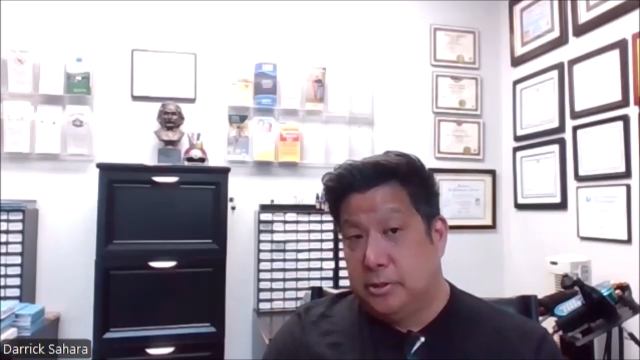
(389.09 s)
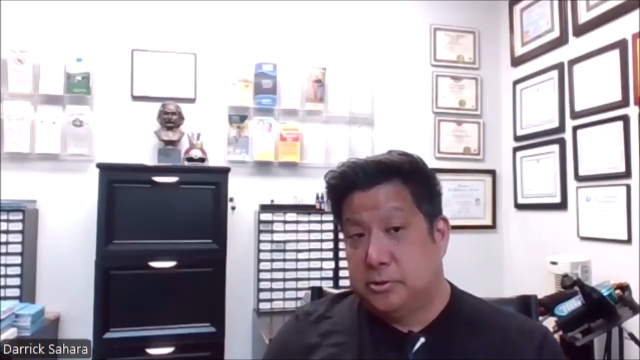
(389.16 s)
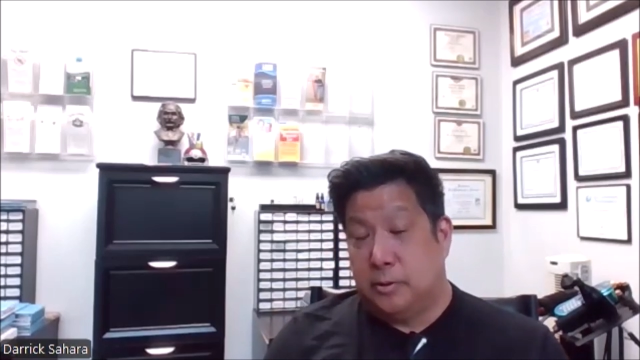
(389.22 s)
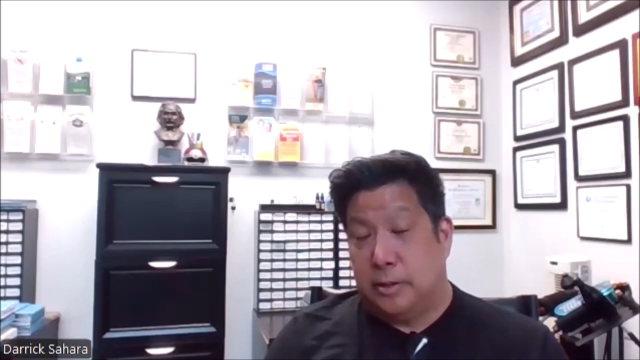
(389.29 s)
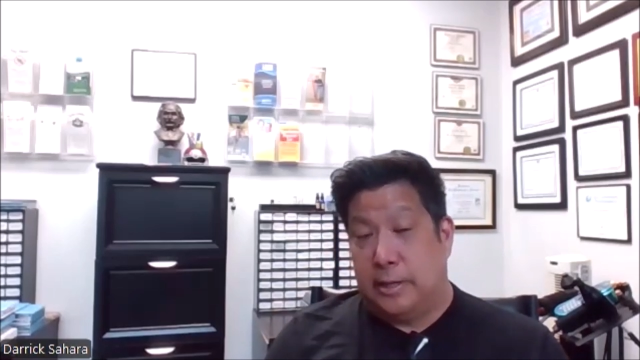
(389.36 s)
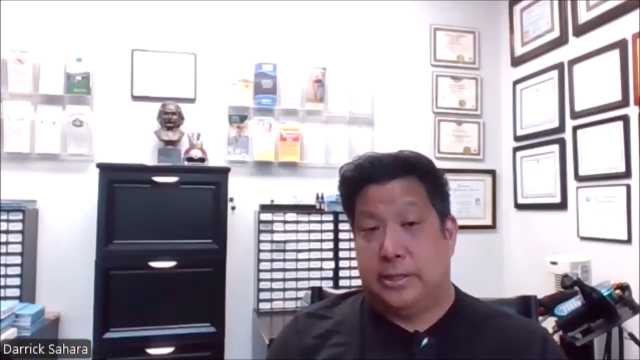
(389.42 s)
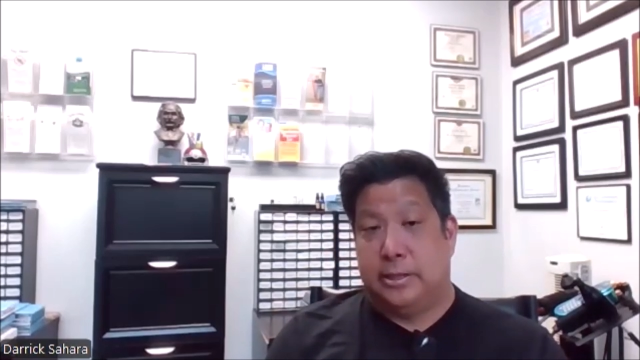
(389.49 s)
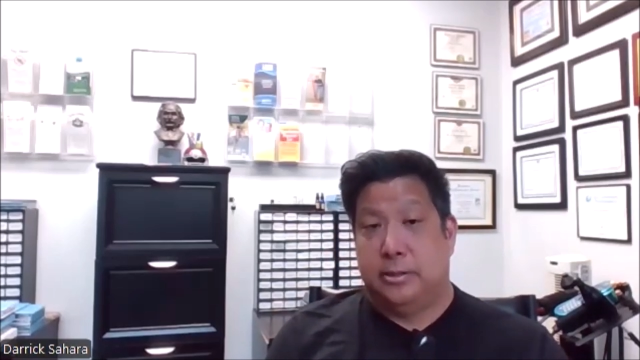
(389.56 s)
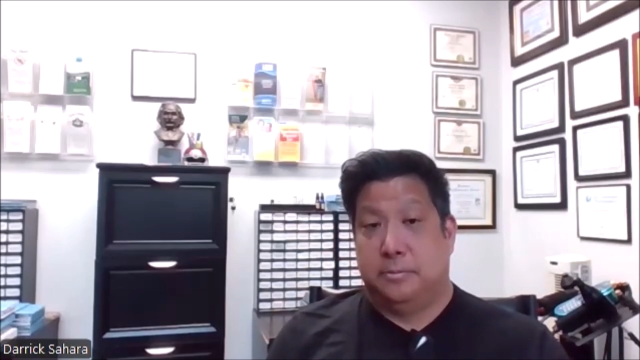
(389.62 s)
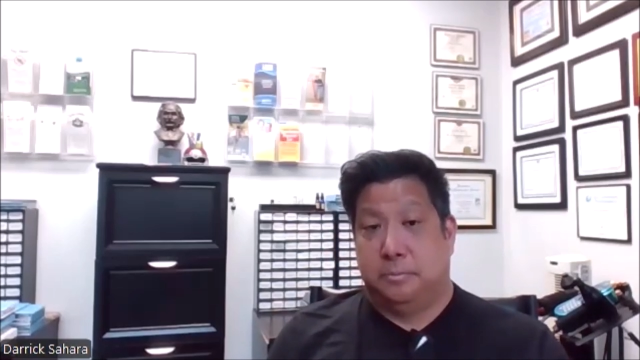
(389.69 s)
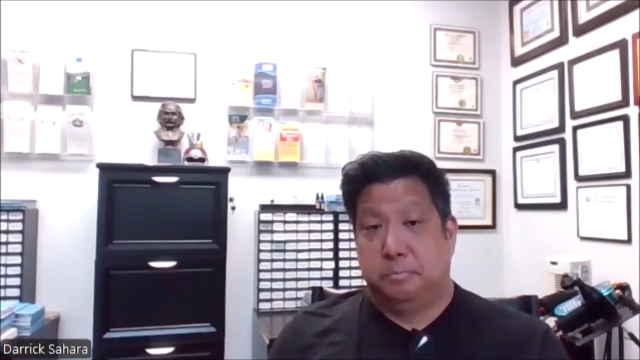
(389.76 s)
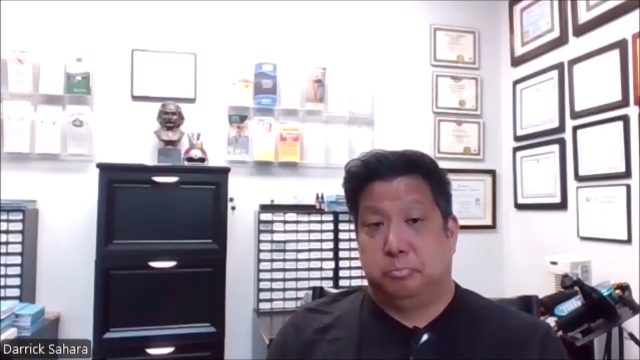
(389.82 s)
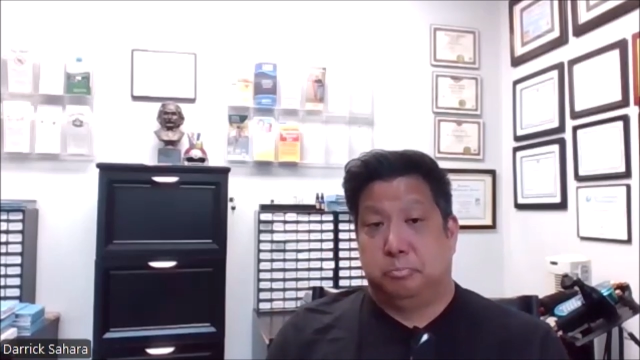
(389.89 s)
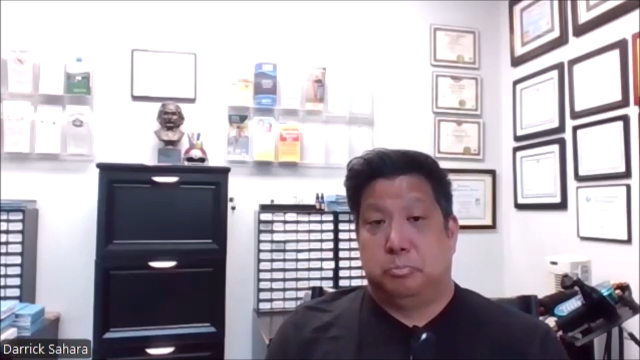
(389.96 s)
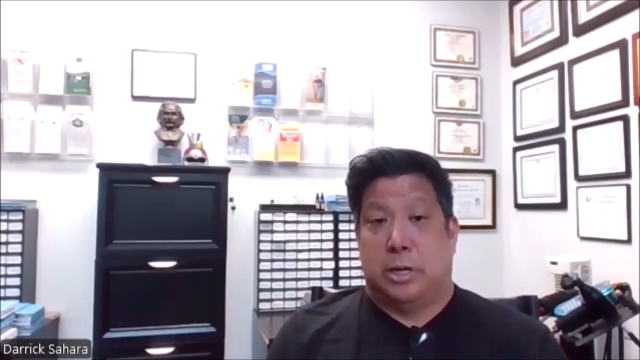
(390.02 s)
So I
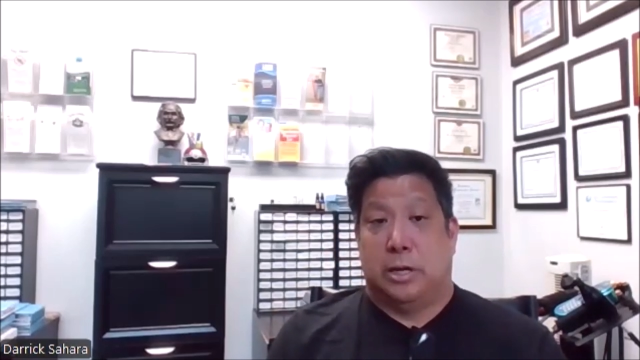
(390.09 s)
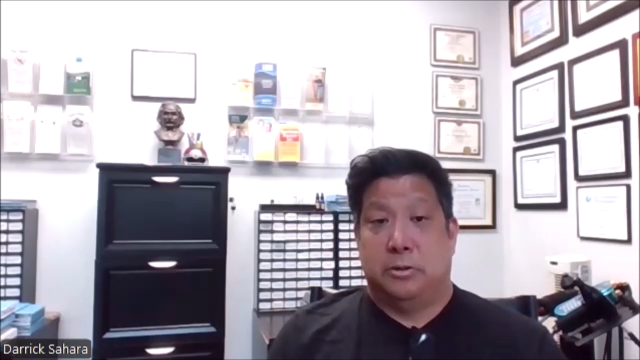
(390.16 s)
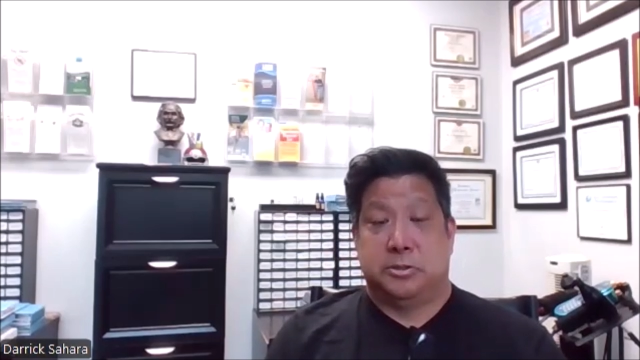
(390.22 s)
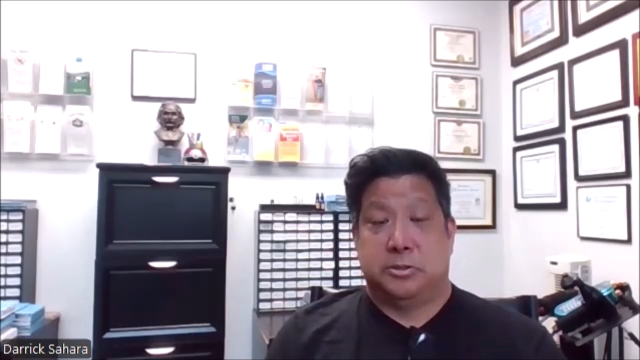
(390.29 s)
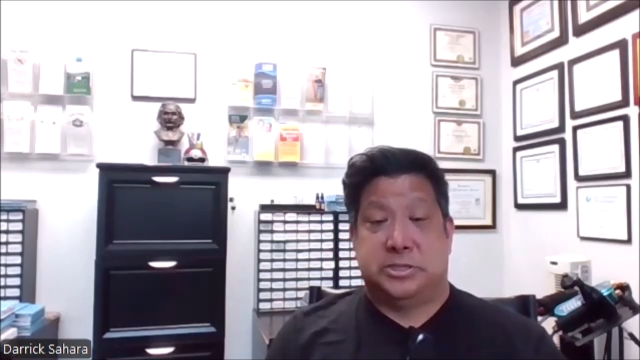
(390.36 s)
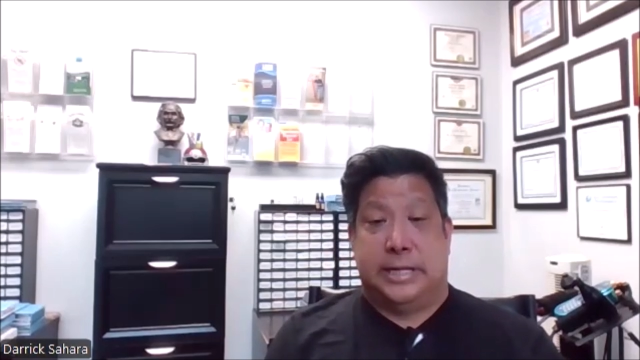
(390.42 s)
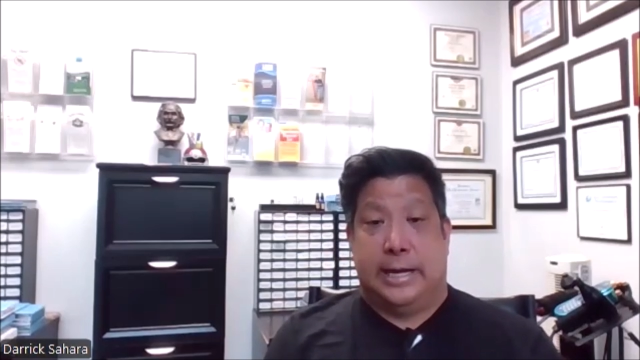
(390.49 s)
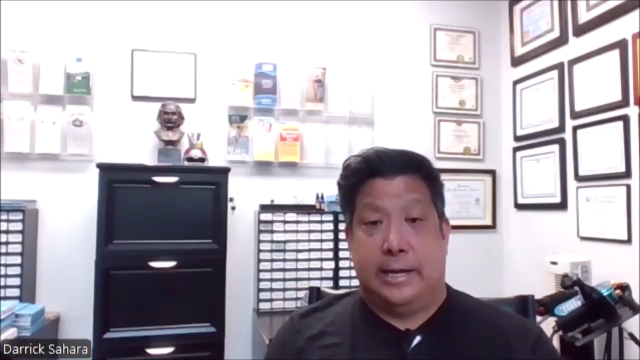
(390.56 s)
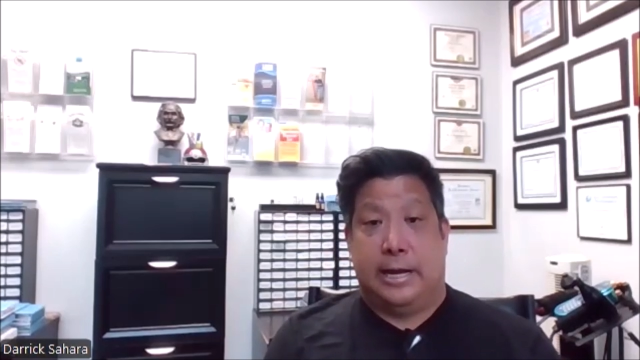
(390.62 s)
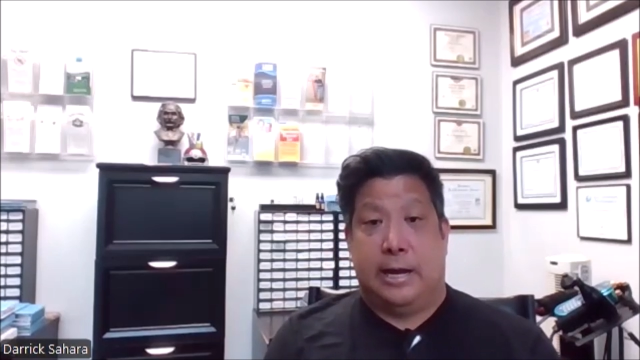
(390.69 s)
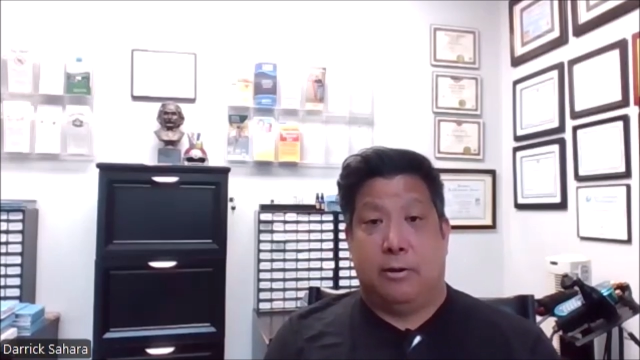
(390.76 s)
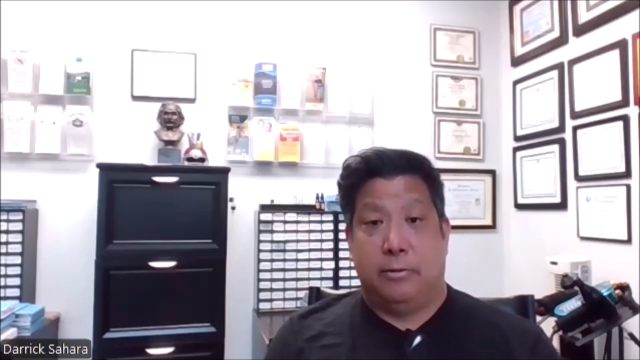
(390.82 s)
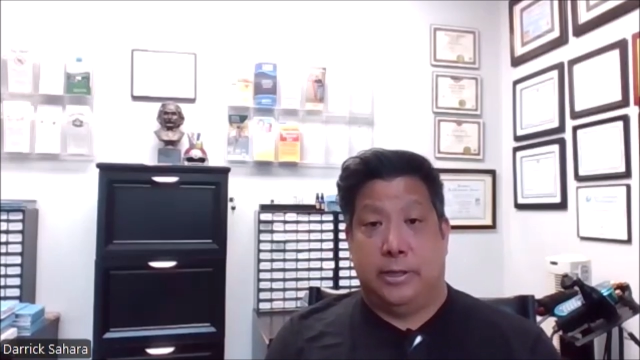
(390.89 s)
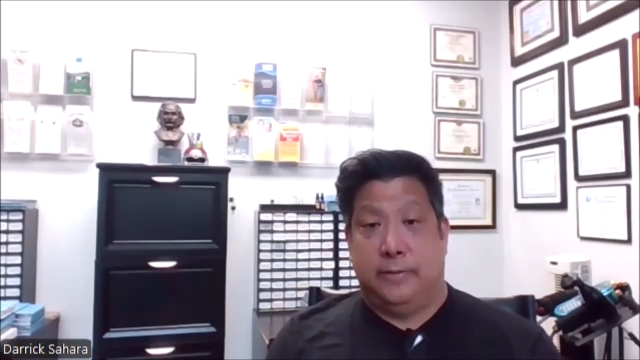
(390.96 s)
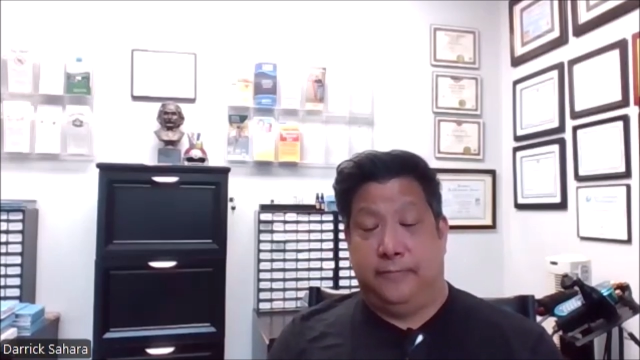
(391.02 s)
can understand
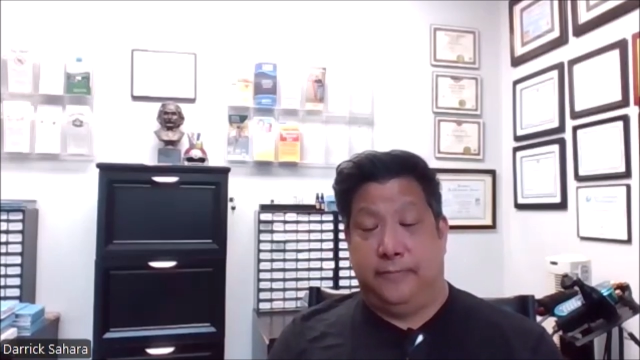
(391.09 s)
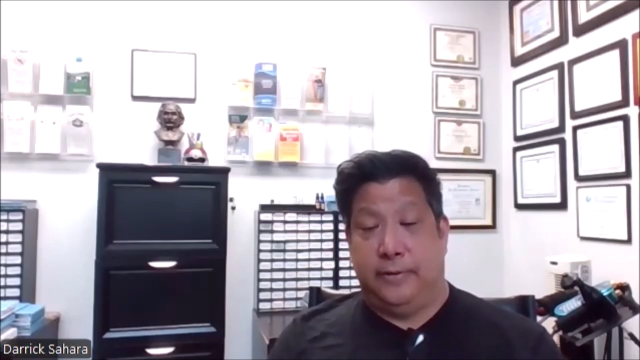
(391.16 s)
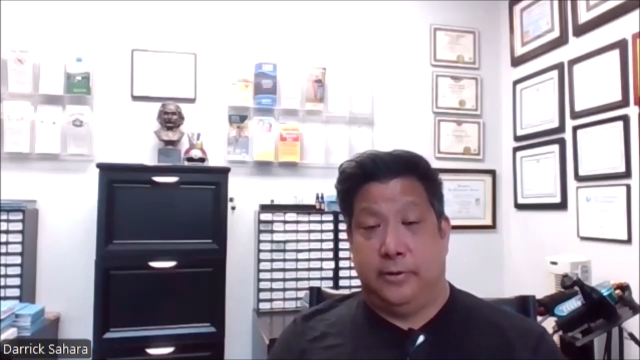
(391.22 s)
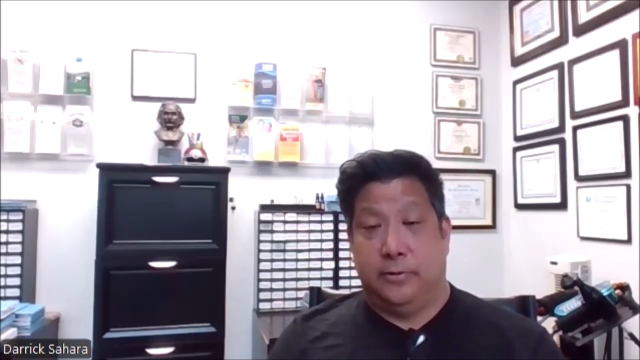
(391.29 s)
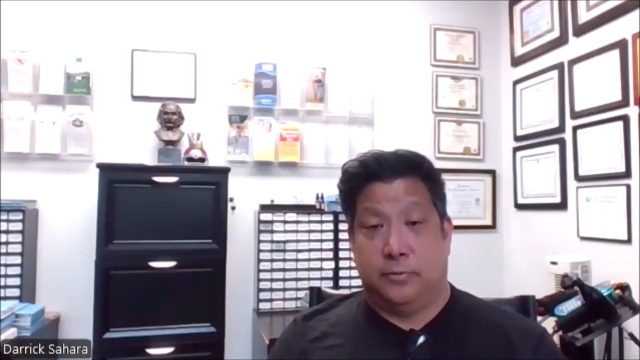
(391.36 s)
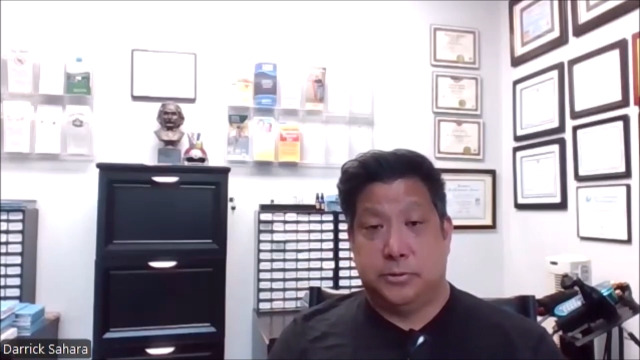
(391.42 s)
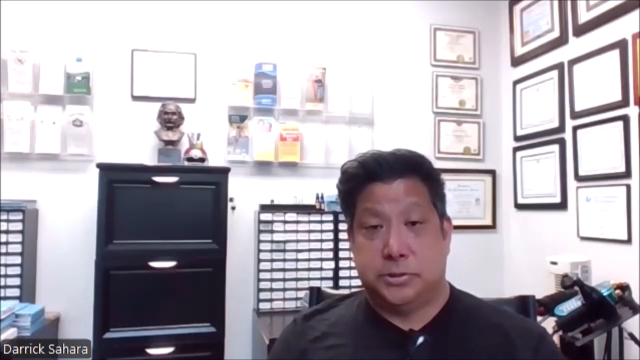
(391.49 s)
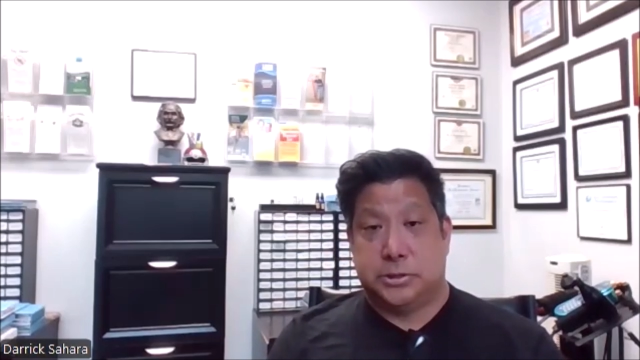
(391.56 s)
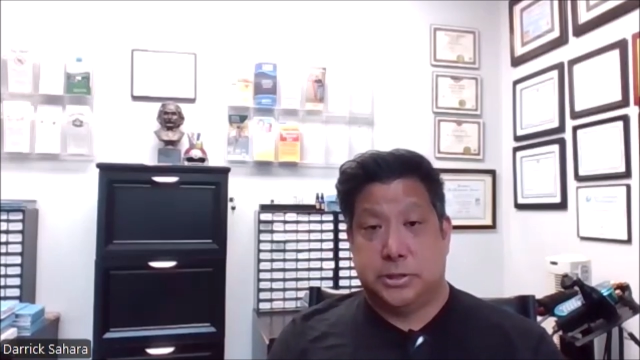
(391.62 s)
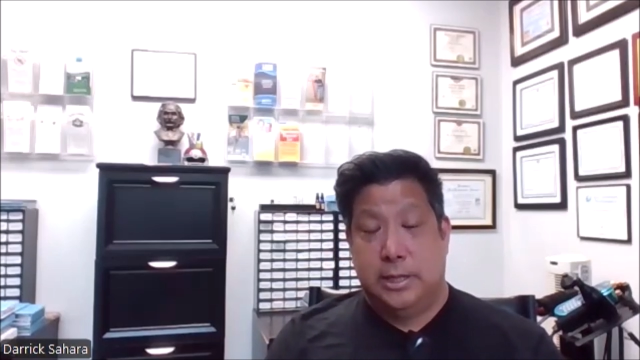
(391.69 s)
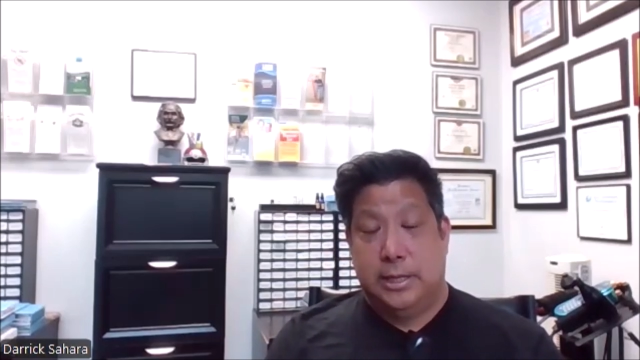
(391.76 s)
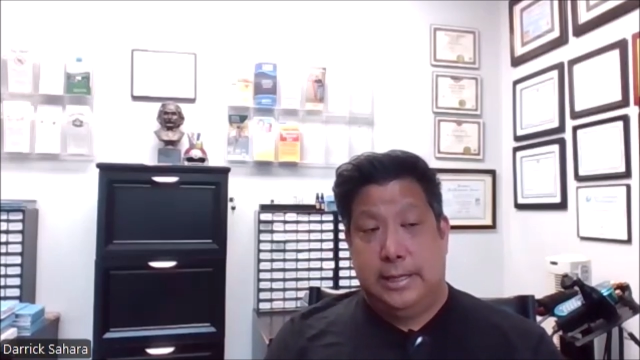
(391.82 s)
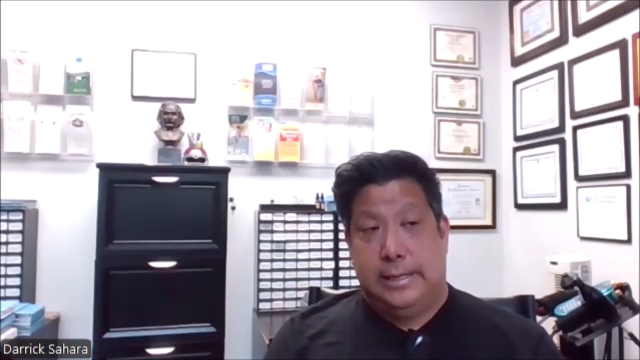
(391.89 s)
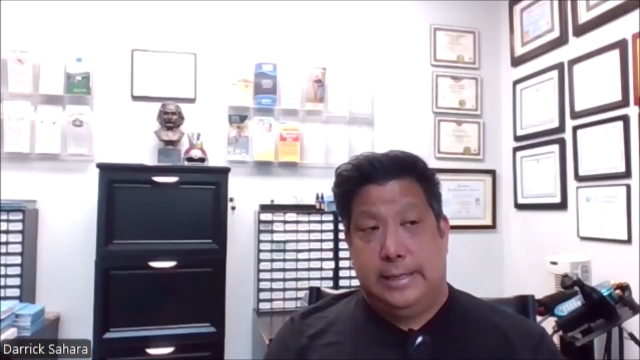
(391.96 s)
how he feels.